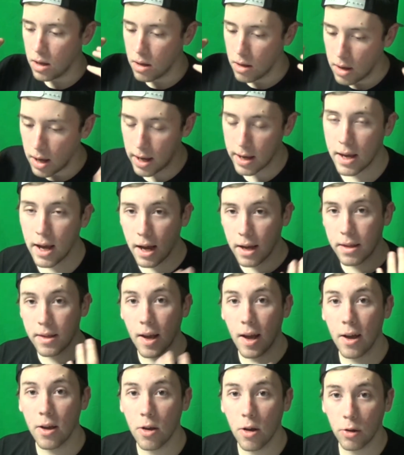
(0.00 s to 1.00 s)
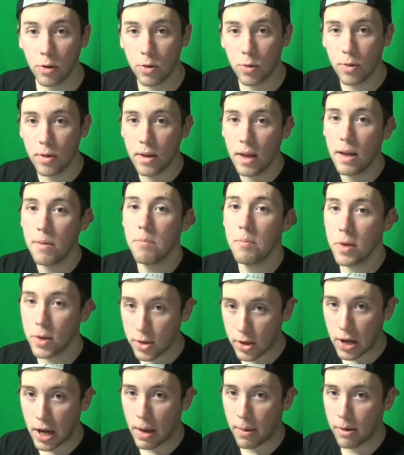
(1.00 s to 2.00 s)
hey guys, how y'all doing today?
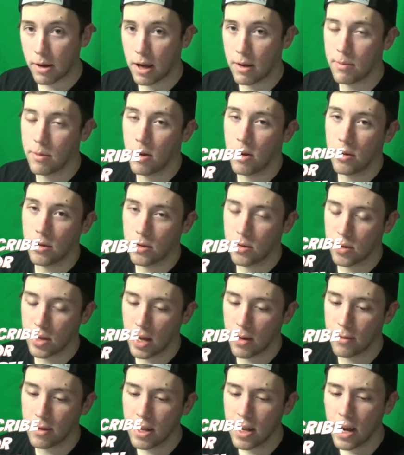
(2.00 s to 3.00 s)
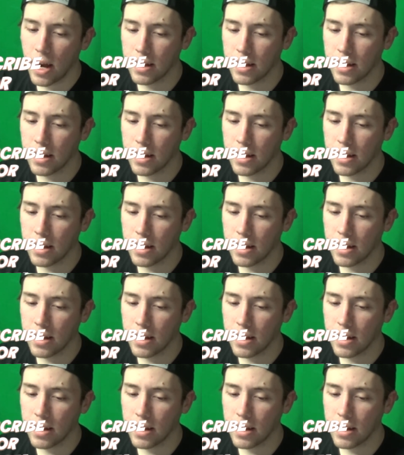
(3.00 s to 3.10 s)
Mystic gave me also is Kevin,